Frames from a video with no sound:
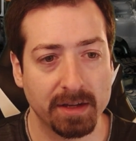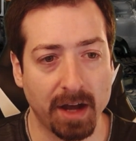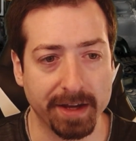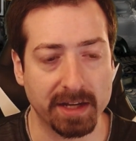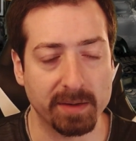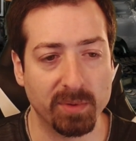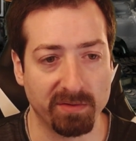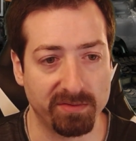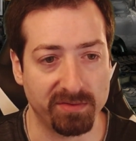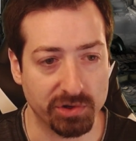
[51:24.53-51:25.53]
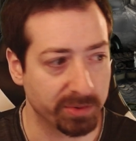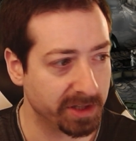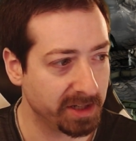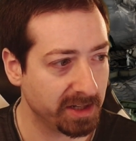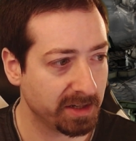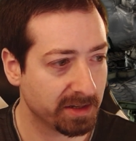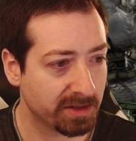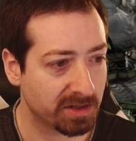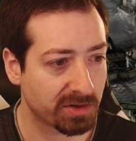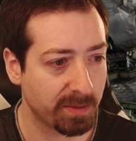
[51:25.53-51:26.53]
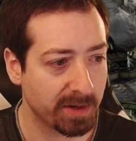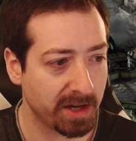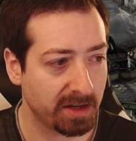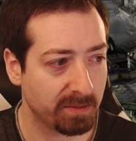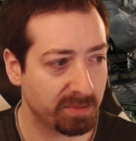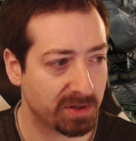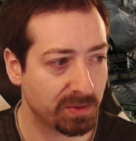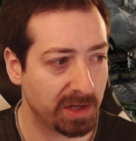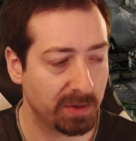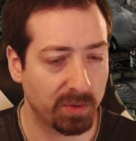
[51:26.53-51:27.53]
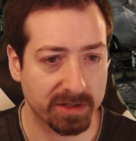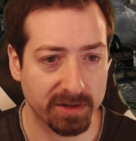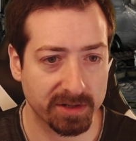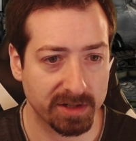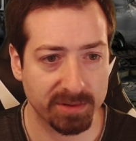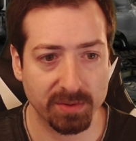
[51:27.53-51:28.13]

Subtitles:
I can more visually discriminate between what's hooked up